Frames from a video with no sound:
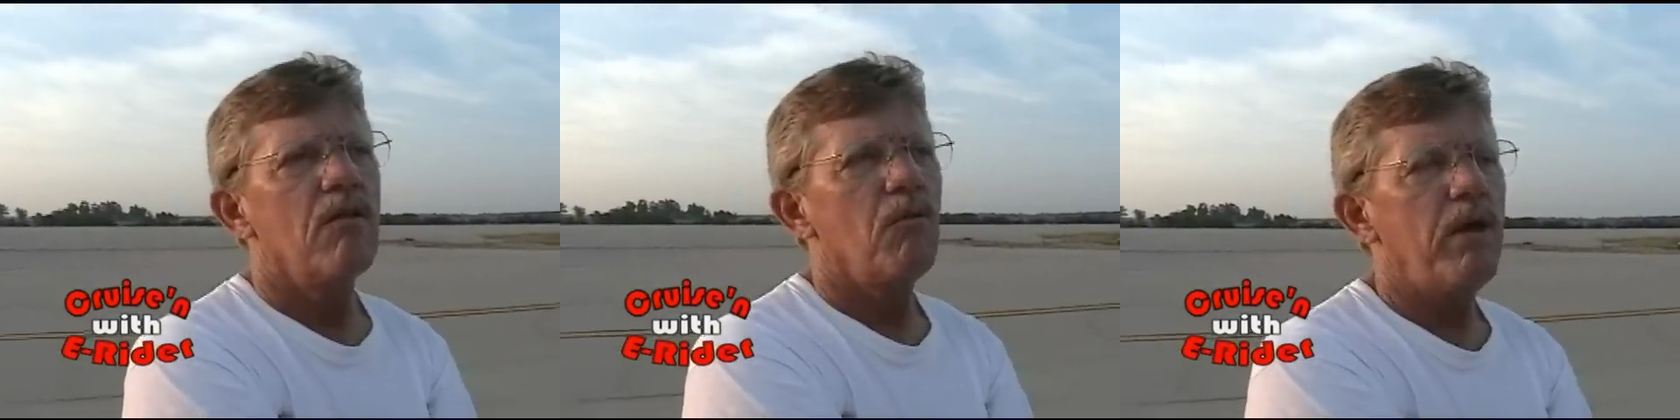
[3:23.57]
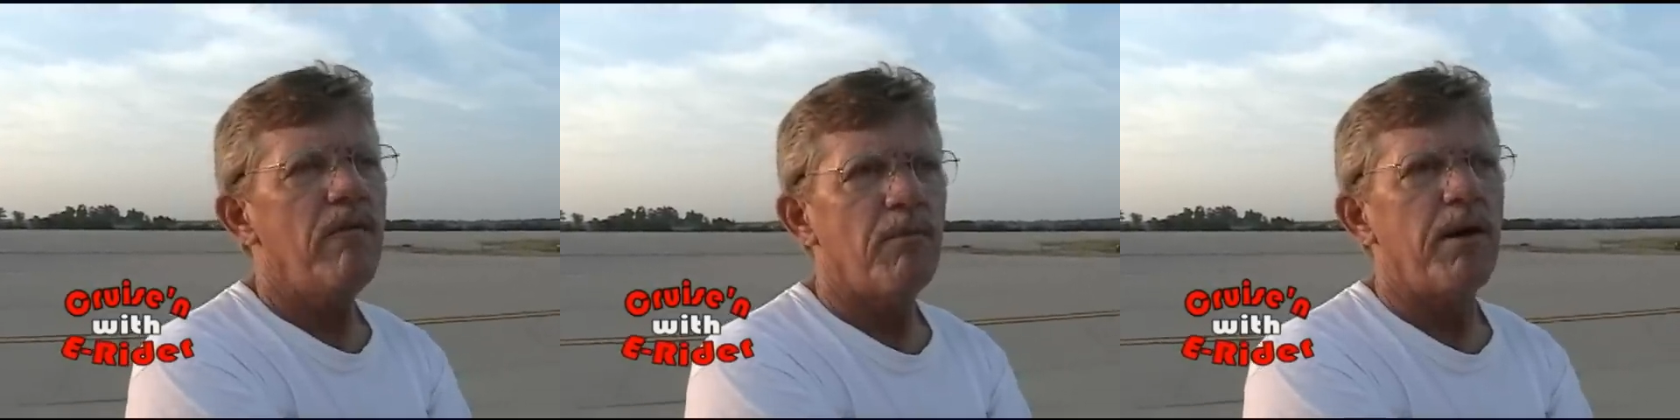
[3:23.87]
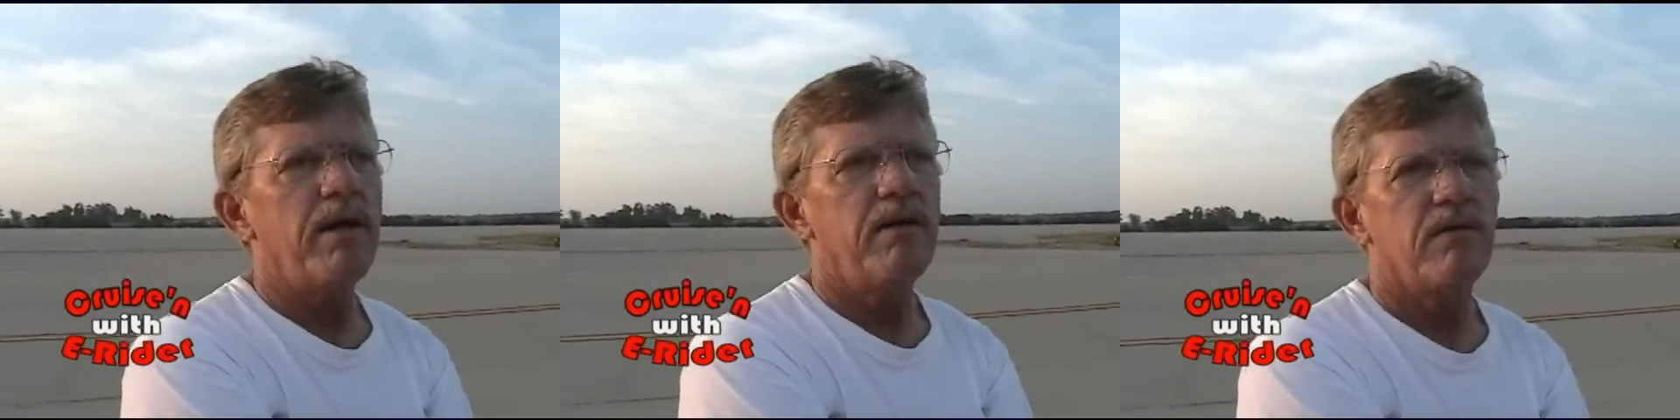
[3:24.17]
We have a
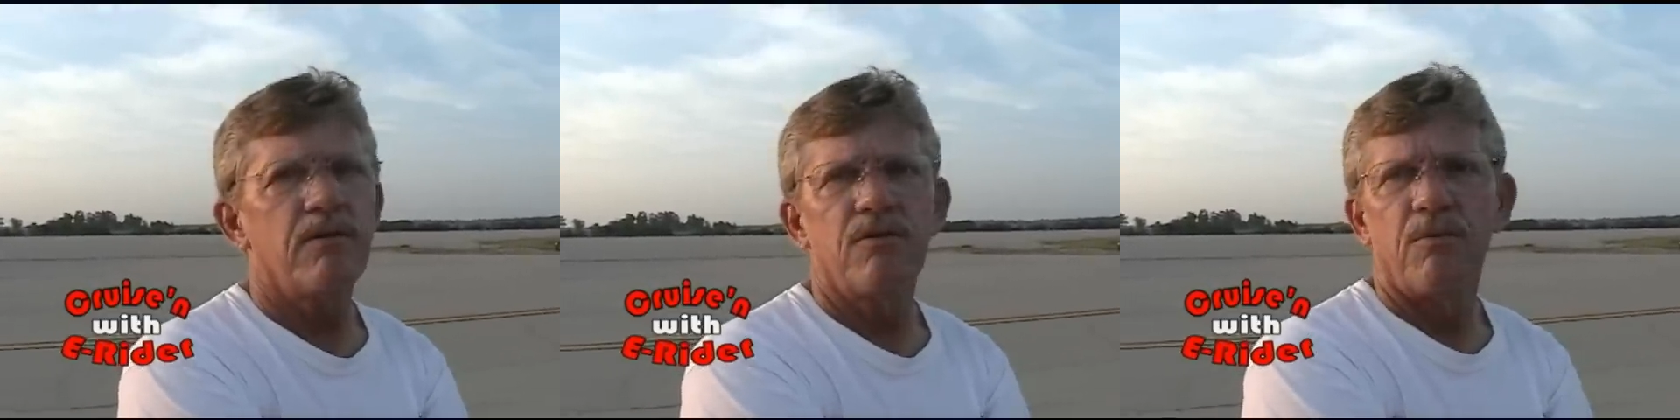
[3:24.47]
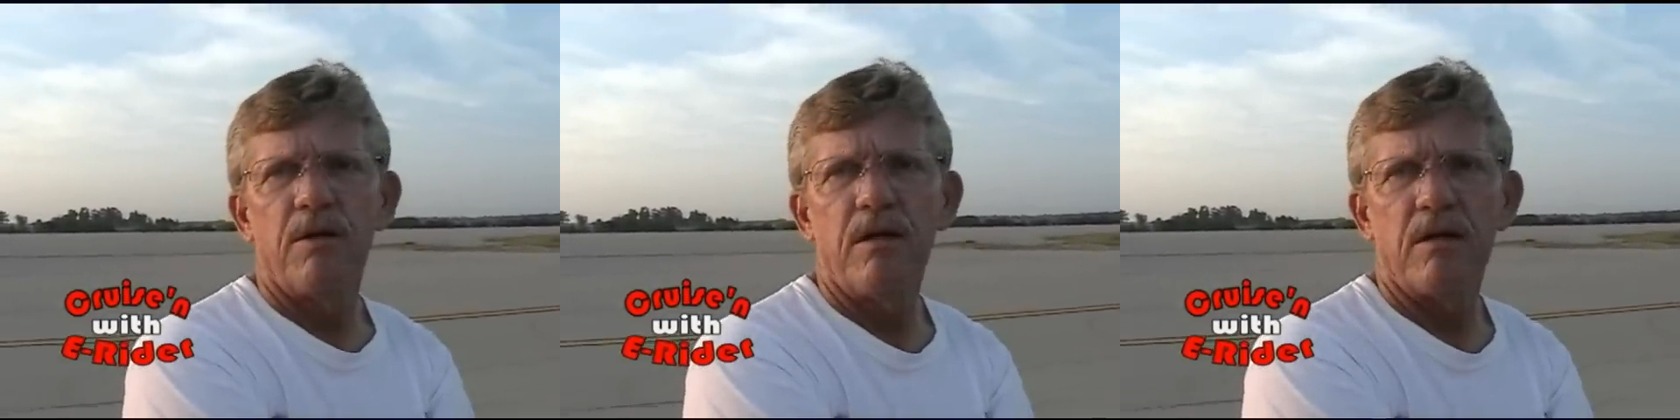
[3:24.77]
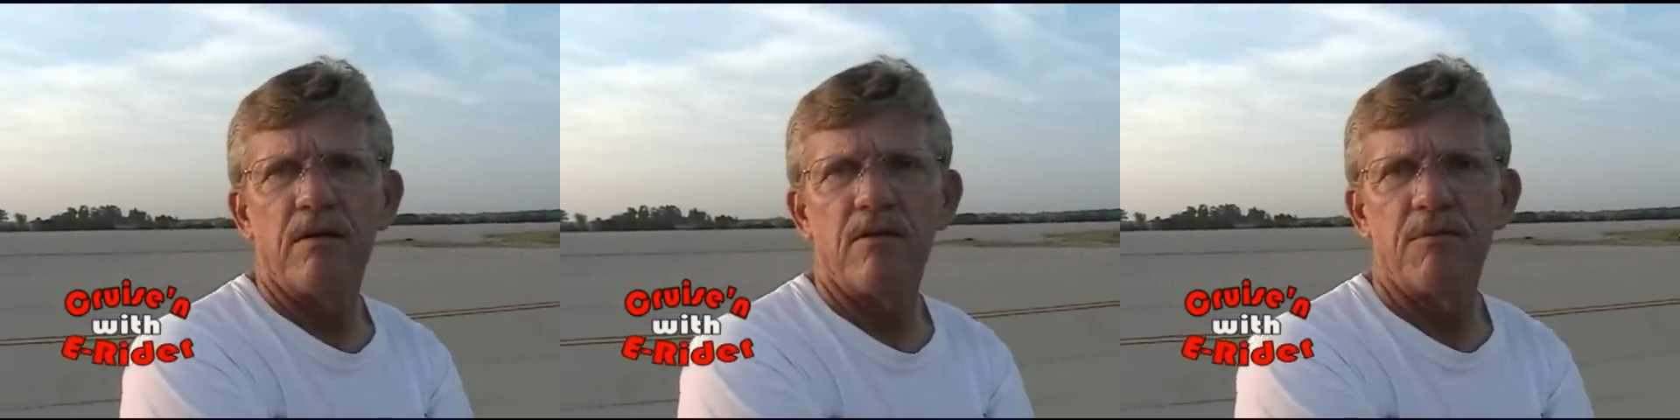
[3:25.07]
bike here this
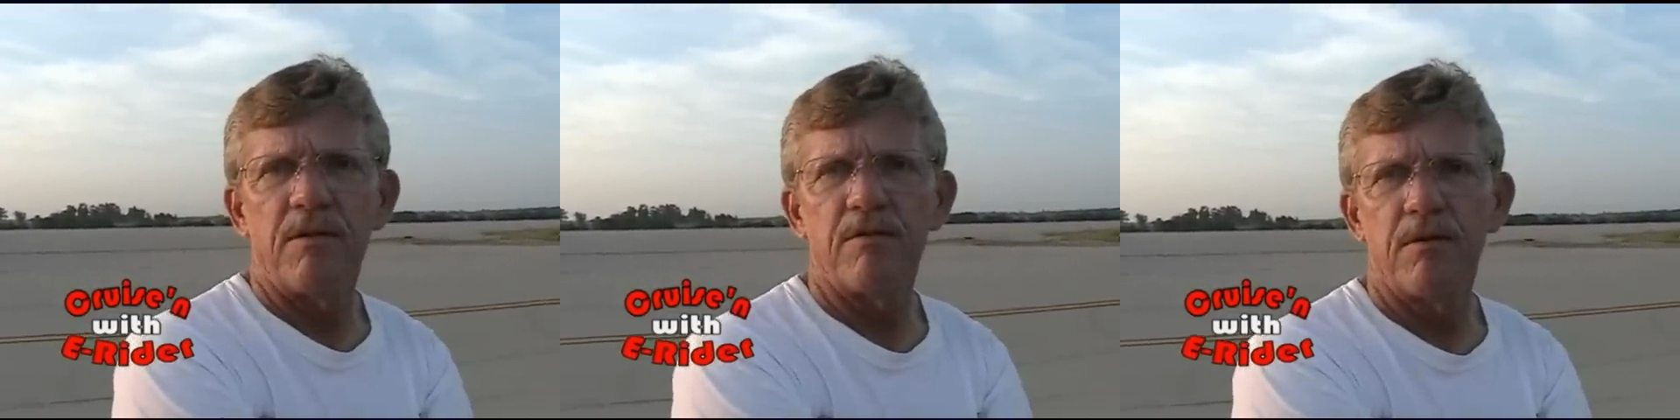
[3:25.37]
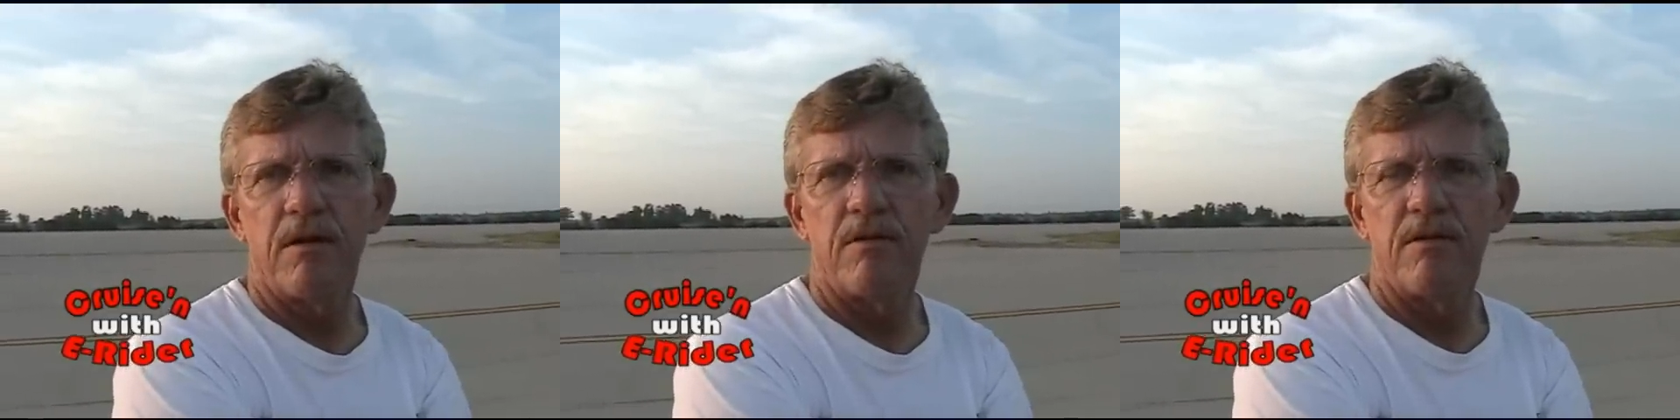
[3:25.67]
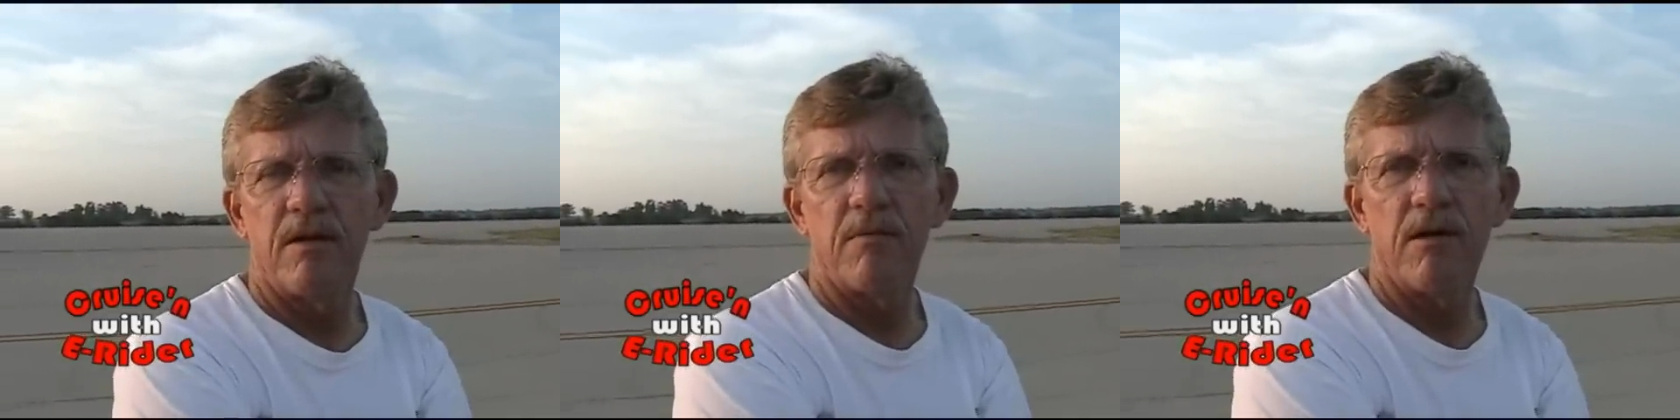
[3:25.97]
weekend that's been 310